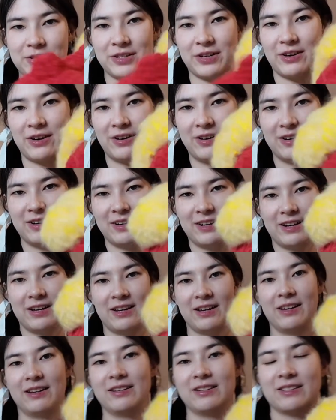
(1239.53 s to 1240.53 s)
are on
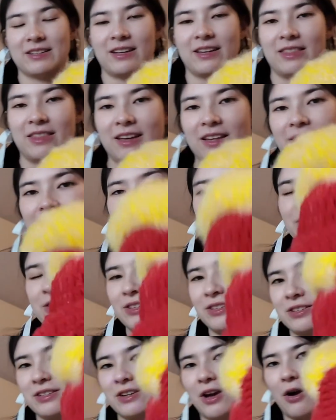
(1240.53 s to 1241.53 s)
and they look
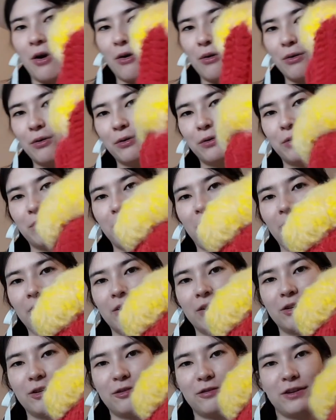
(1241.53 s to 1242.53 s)
so
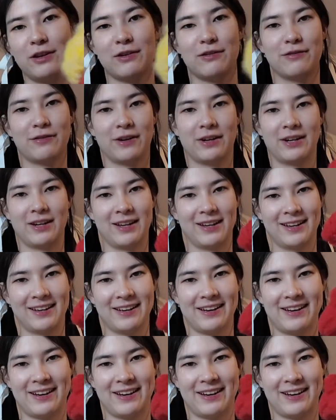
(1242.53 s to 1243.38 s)
goofy, funny.